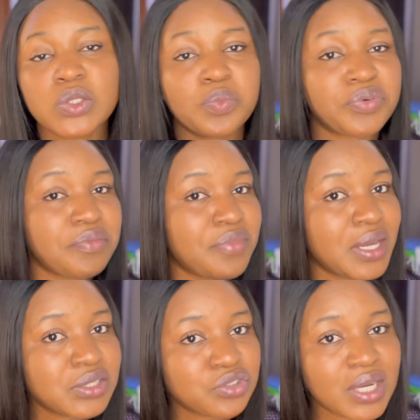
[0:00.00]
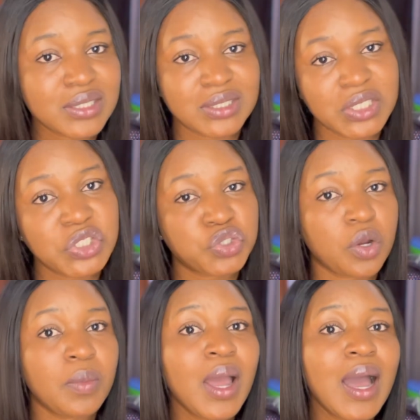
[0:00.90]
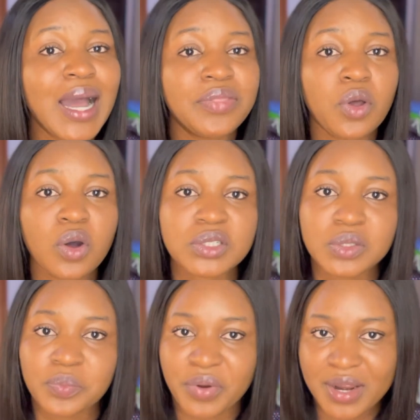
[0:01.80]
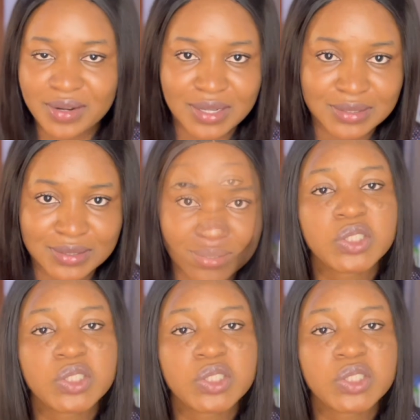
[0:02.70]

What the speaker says: to premenstrual syndrome and also pregnancy.